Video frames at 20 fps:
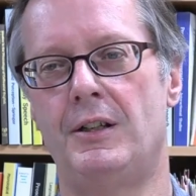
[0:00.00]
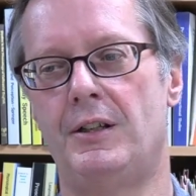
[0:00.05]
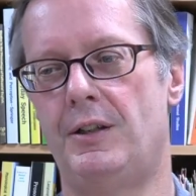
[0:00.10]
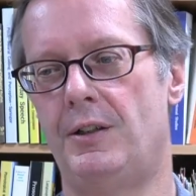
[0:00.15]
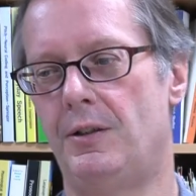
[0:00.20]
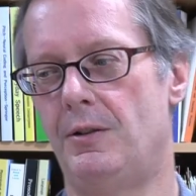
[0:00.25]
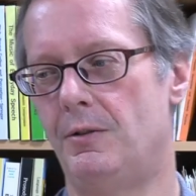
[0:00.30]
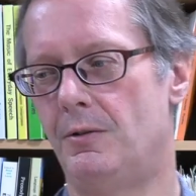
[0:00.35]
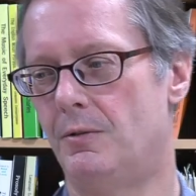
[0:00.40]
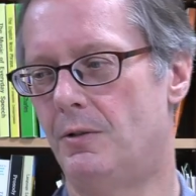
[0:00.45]

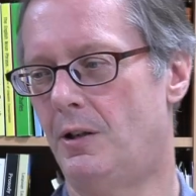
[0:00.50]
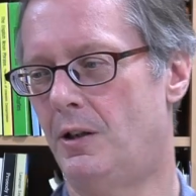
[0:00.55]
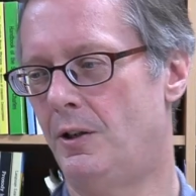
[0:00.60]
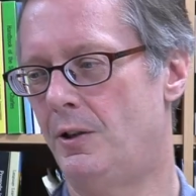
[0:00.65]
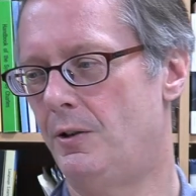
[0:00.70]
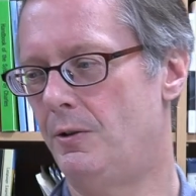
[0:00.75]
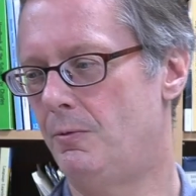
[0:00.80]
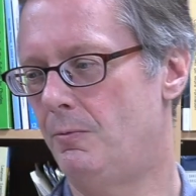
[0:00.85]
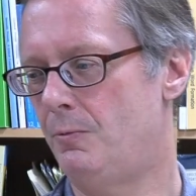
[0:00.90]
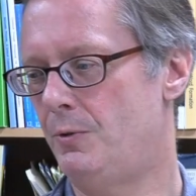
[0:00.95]

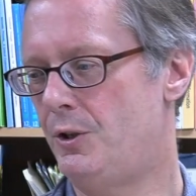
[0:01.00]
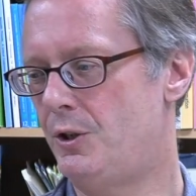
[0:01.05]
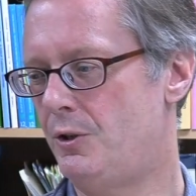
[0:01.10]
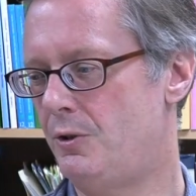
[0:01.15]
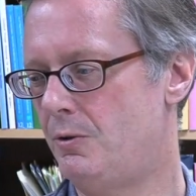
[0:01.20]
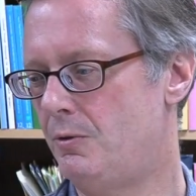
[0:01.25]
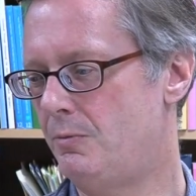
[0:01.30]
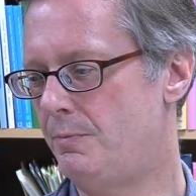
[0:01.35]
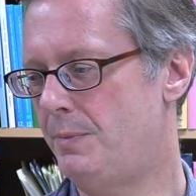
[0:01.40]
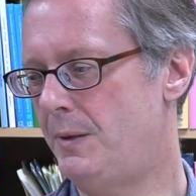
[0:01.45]
Would
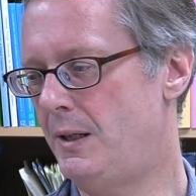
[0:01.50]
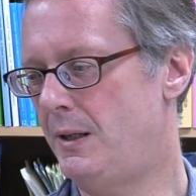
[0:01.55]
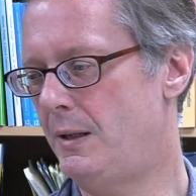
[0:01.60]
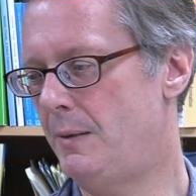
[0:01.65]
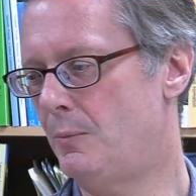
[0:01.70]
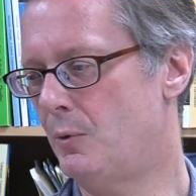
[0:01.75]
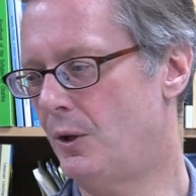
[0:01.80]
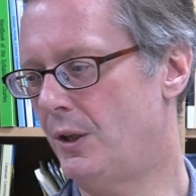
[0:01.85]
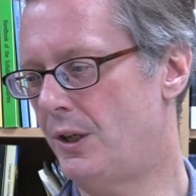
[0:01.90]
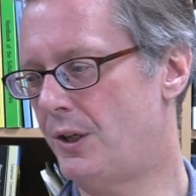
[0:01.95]
you be
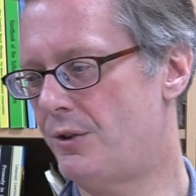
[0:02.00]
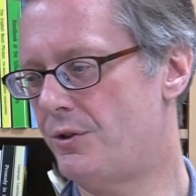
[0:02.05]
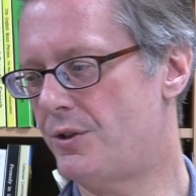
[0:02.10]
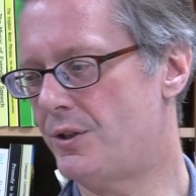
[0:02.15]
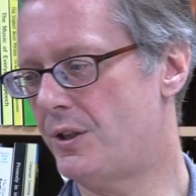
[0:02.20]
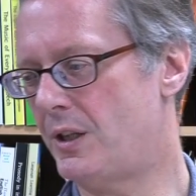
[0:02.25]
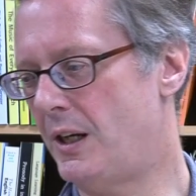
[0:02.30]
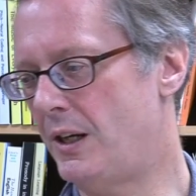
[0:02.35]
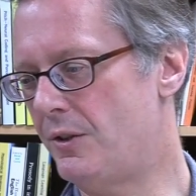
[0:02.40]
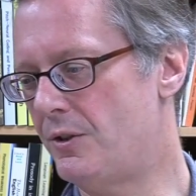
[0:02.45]
more
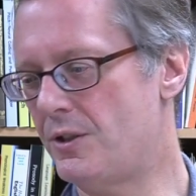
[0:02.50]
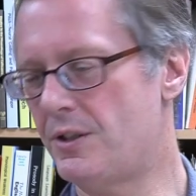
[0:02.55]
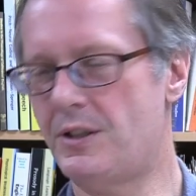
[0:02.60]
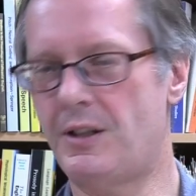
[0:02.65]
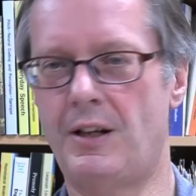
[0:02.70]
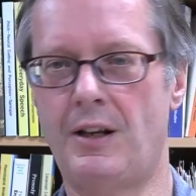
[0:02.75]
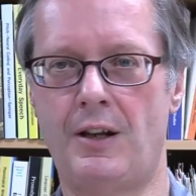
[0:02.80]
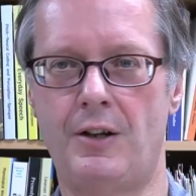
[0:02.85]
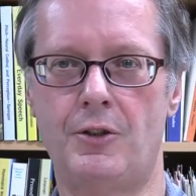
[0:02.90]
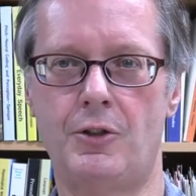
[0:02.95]

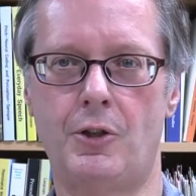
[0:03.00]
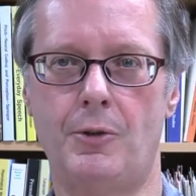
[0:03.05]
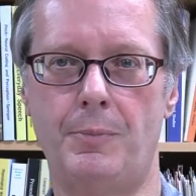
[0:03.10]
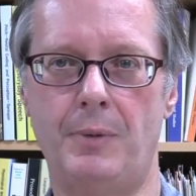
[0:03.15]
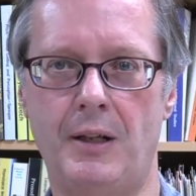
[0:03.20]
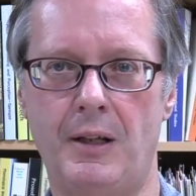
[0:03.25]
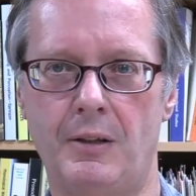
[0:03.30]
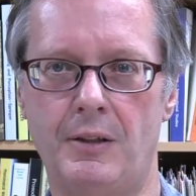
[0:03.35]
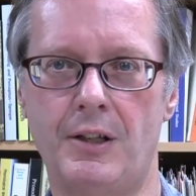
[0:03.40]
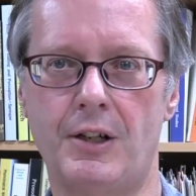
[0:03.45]
interested in
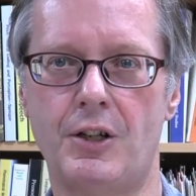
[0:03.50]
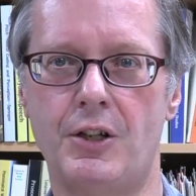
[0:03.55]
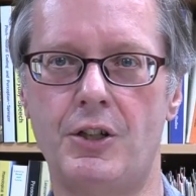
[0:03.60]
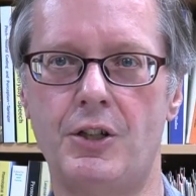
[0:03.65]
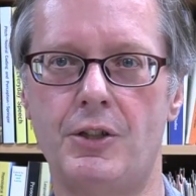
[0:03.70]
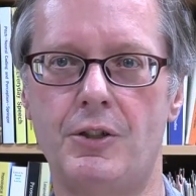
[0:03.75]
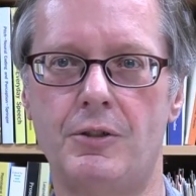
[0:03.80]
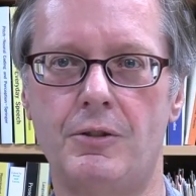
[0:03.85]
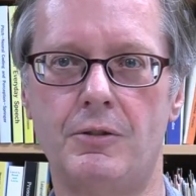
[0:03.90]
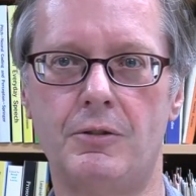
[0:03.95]
interpreting
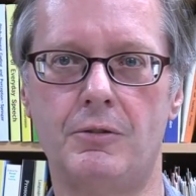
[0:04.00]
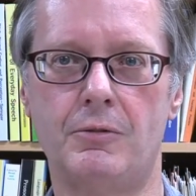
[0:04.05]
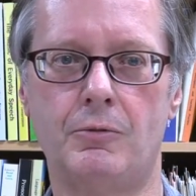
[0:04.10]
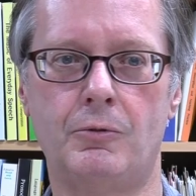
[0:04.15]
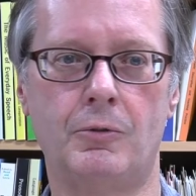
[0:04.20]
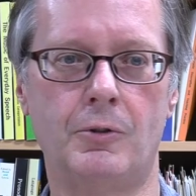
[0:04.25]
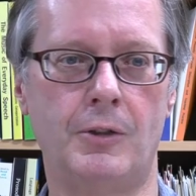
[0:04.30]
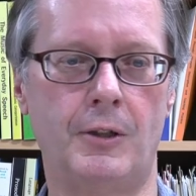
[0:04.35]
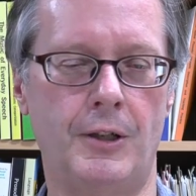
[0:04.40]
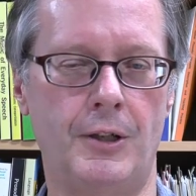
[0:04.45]
literature
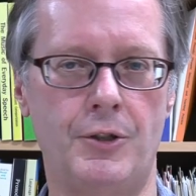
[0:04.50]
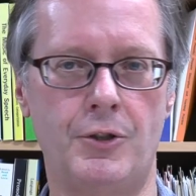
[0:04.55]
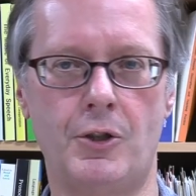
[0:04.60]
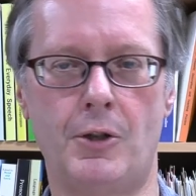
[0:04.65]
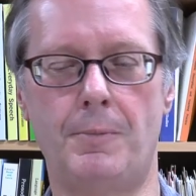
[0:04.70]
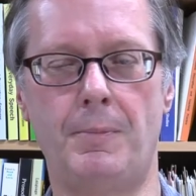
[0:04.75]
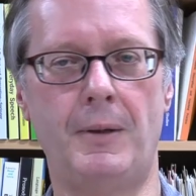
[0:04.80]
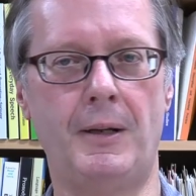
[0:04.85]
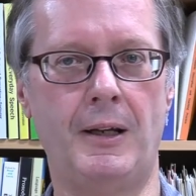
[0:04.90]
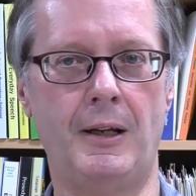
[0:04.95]
or
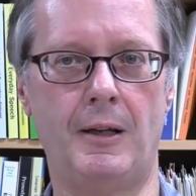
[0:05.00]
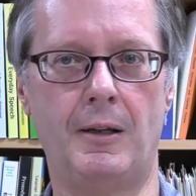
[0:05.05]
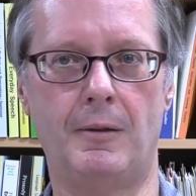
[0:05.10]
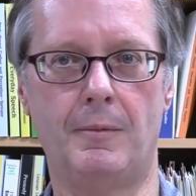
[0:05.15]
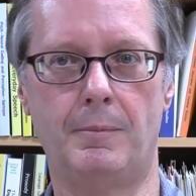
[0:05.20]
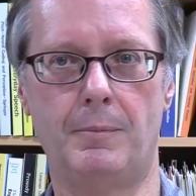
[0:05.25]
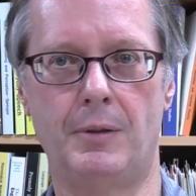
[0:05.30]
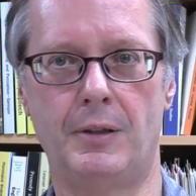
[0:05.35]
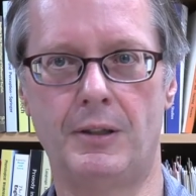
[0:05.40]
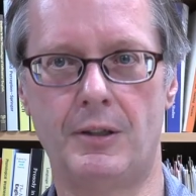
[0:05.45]

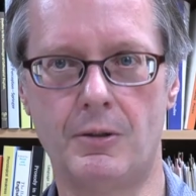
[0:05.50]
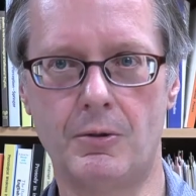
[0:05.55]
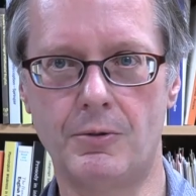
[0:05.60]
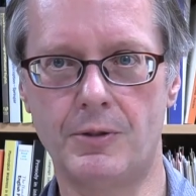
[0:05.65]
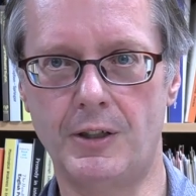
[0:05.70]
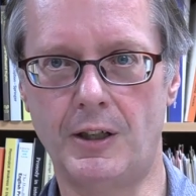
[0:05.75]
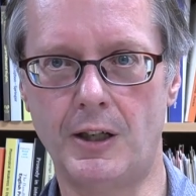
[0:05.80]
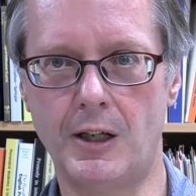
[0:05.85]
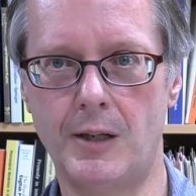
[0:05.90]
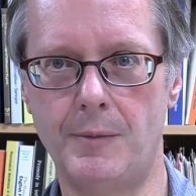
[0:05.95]
interpreting political
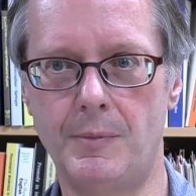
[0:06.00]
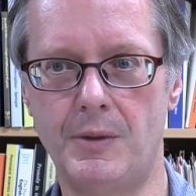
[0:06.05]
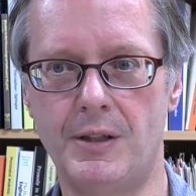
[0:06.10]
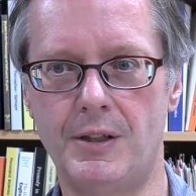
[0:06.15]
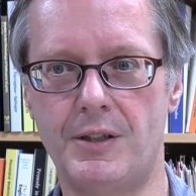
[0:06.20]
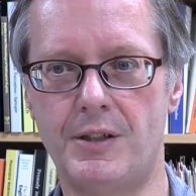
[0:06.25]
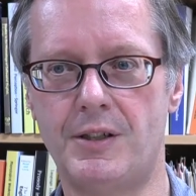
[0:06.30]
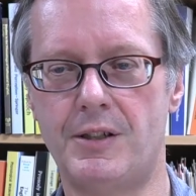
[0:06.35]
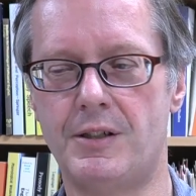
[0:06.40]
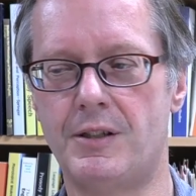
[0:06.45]

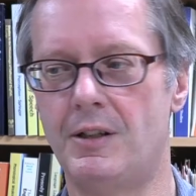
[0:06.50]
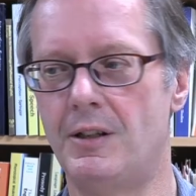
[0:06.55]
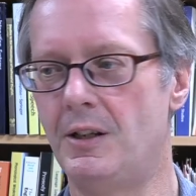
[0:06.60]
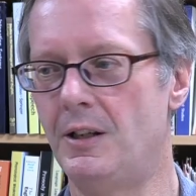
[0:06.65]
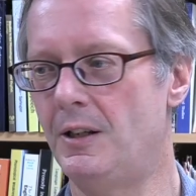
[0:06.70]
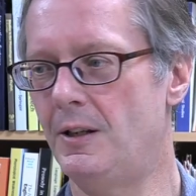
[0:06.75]
documents,